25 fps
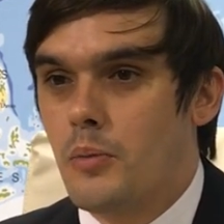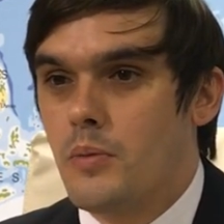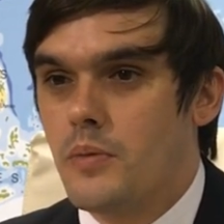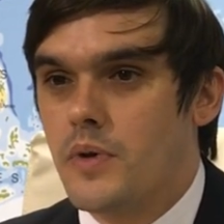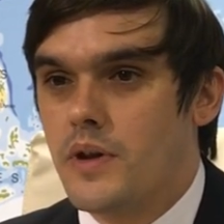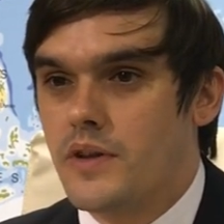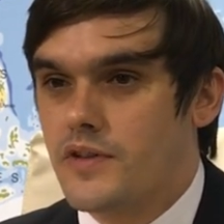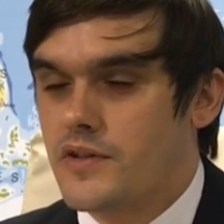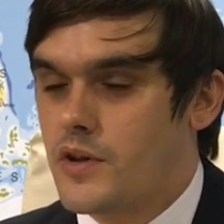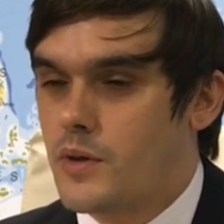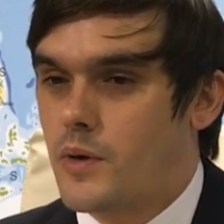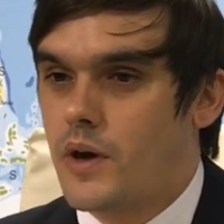
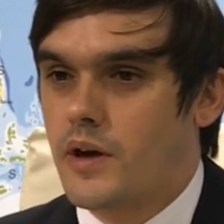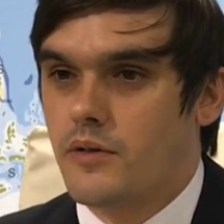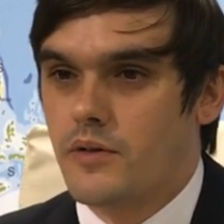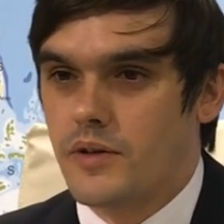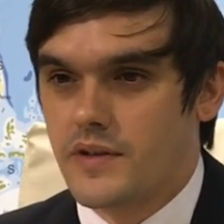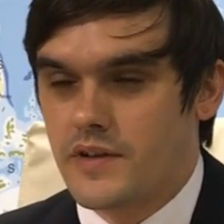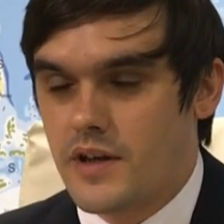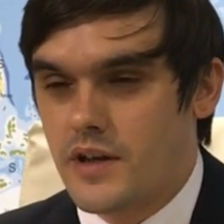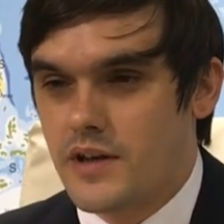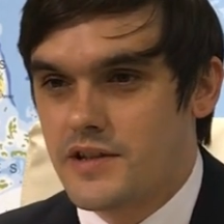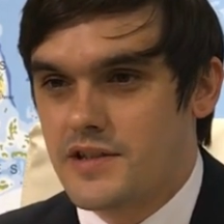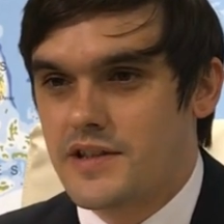And so I
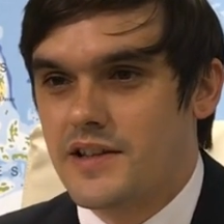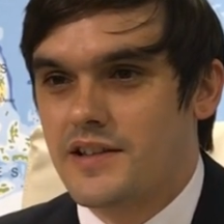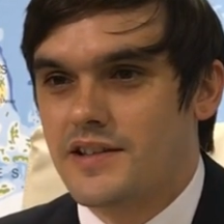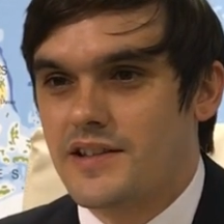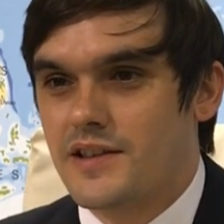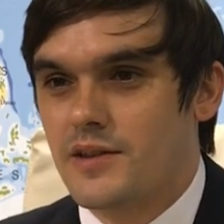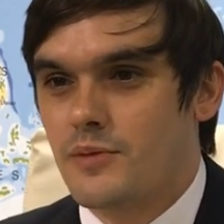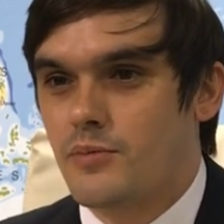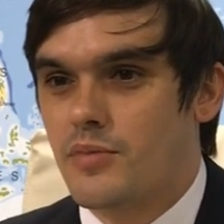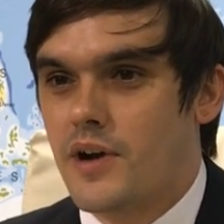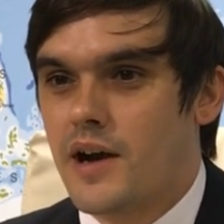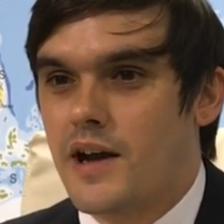researched into
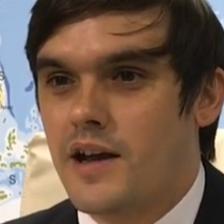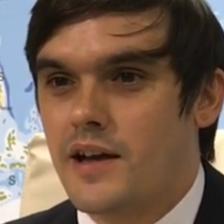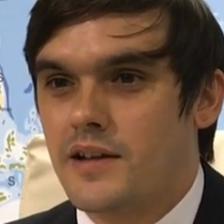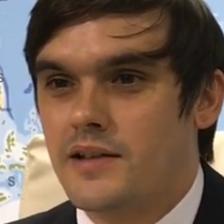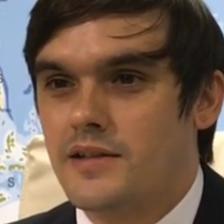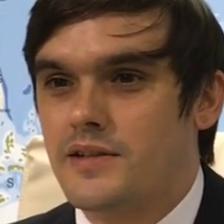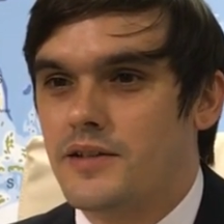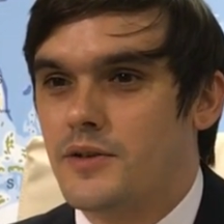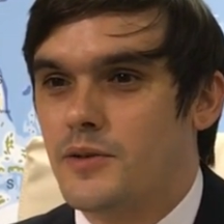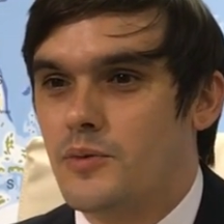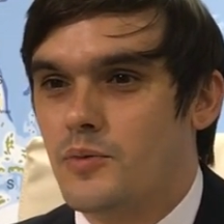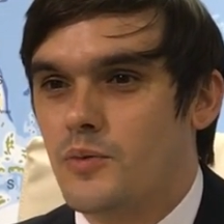the
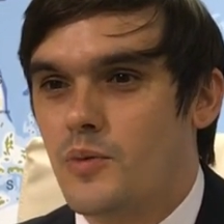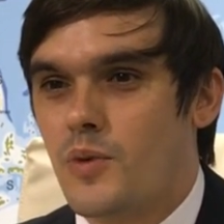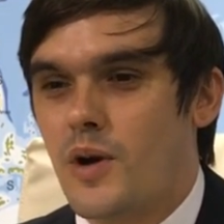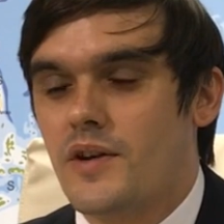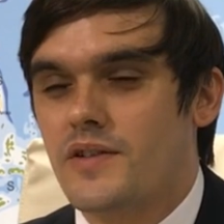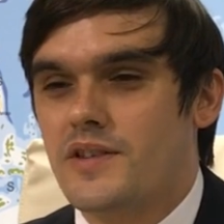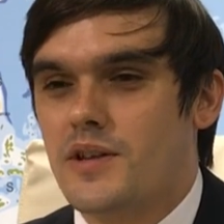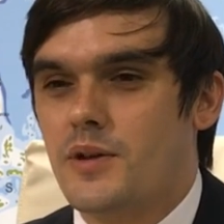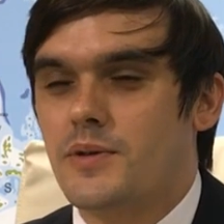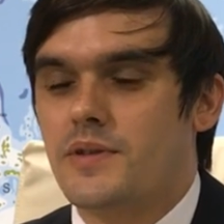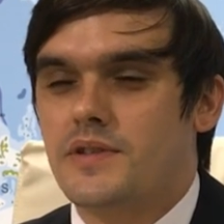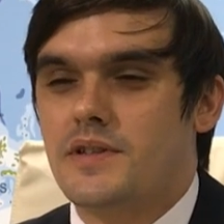brand, and
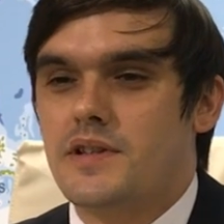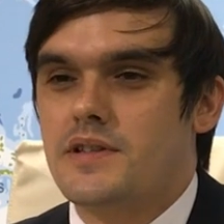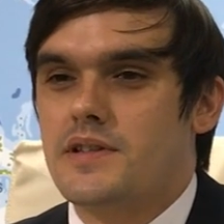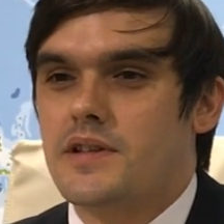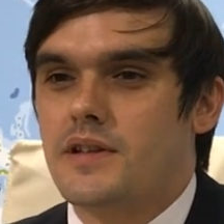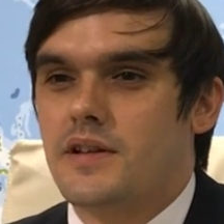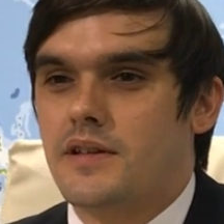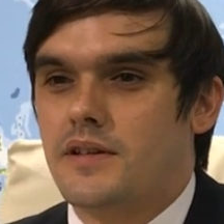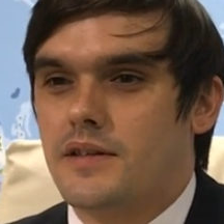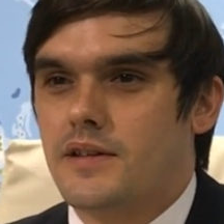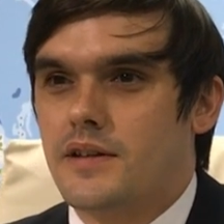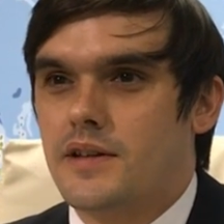whilst I was
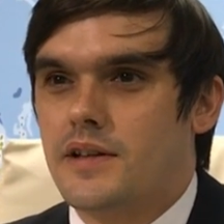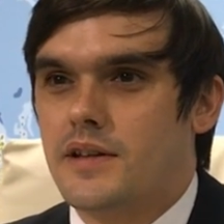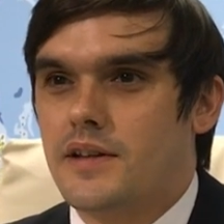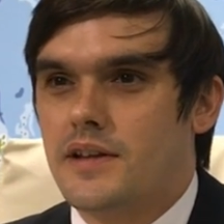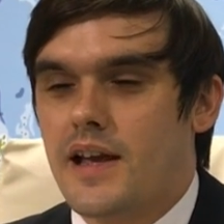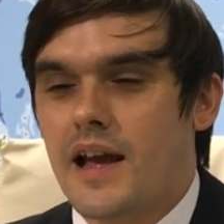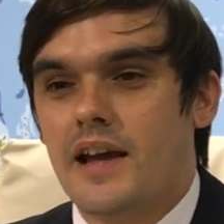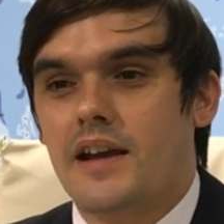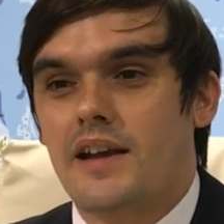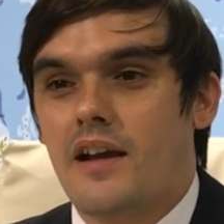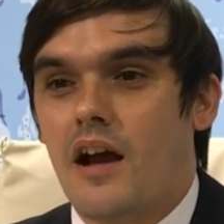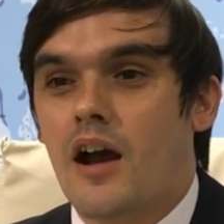teaching at the
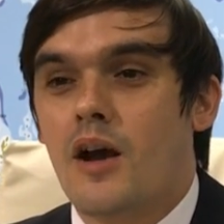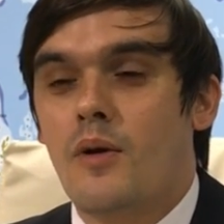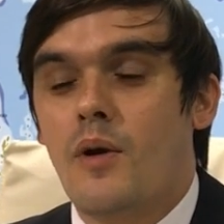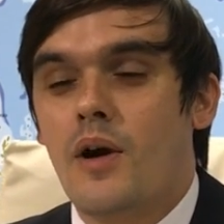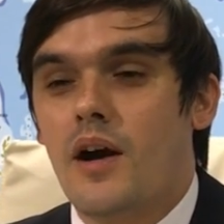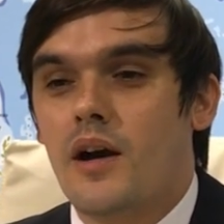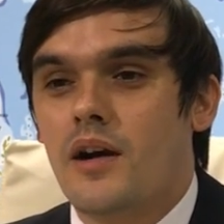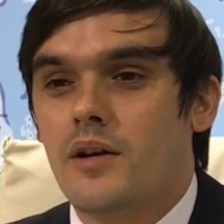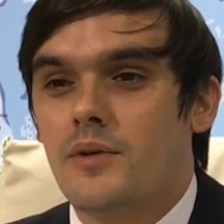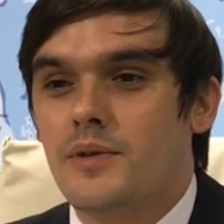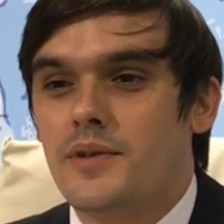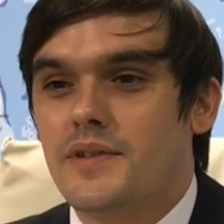eikaiwa,
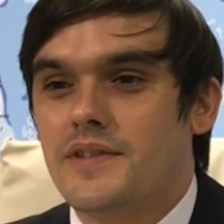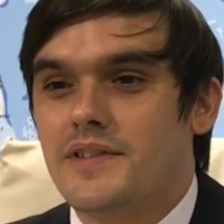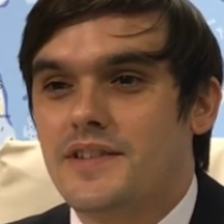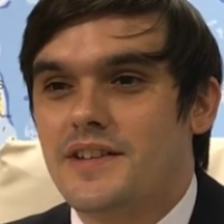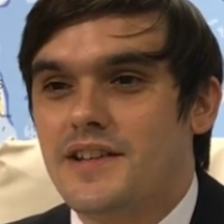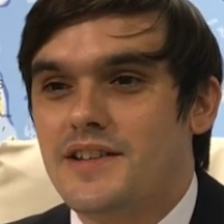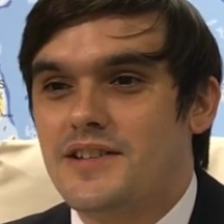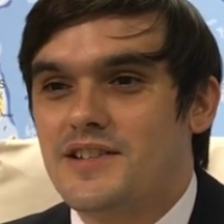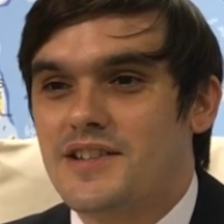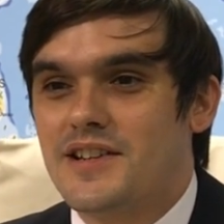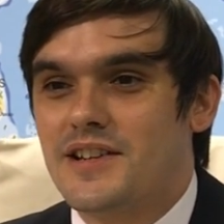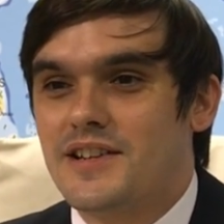I was
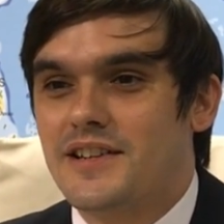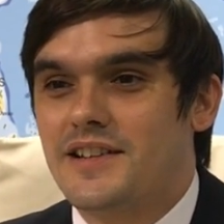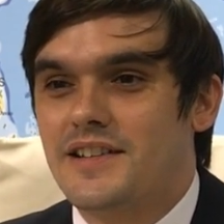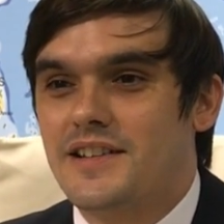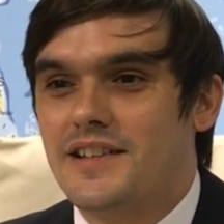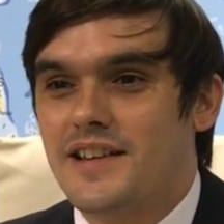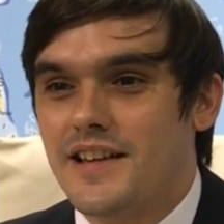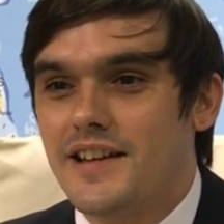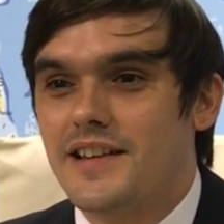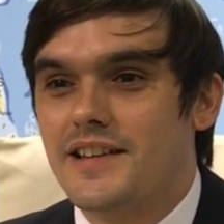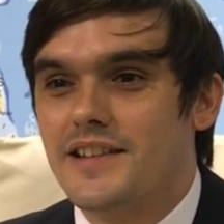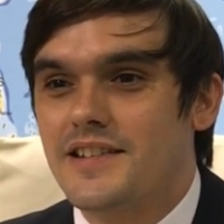teaching
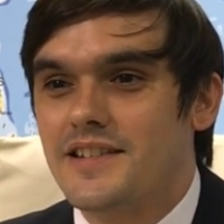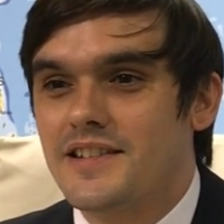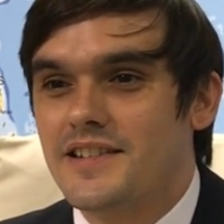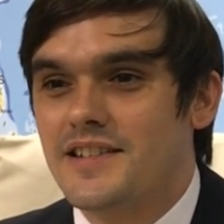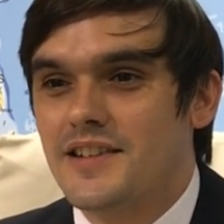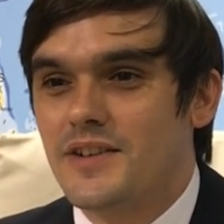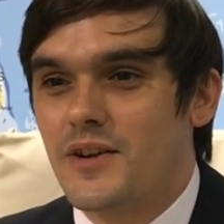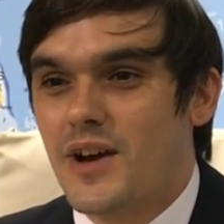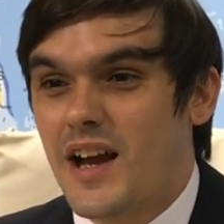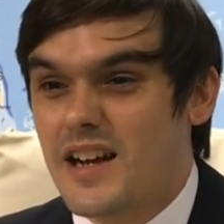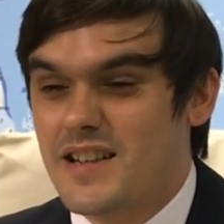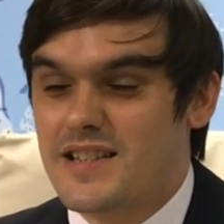kids,
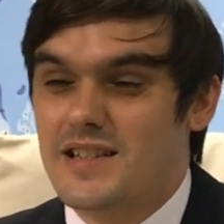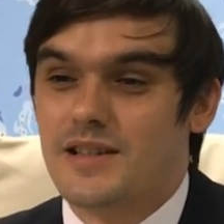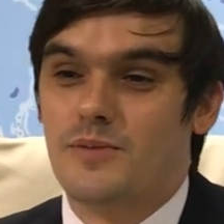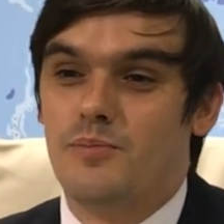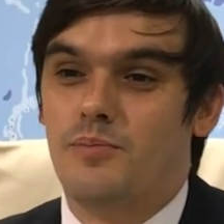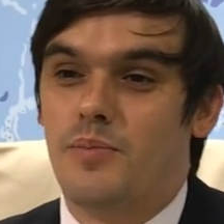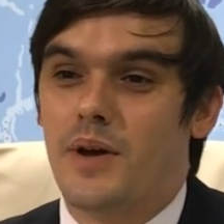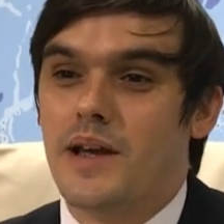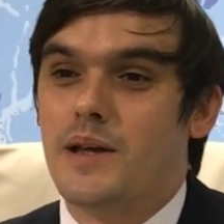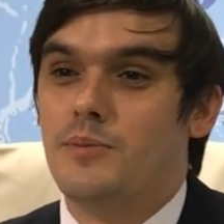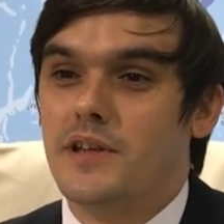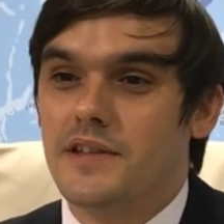actually
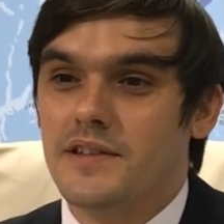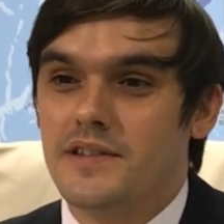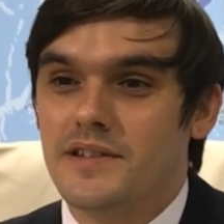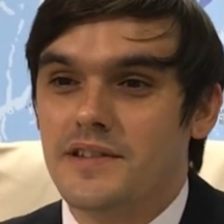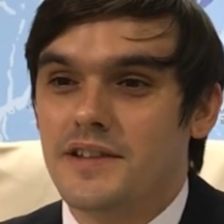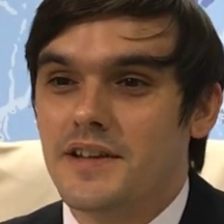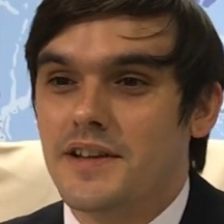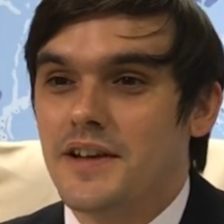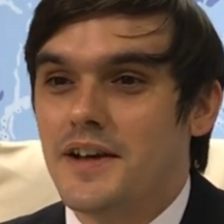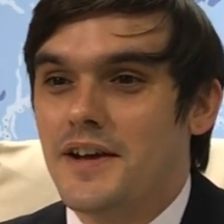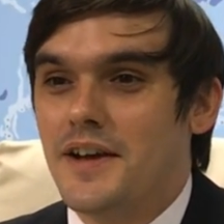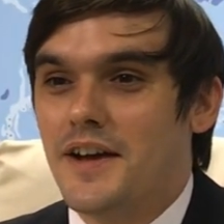babies,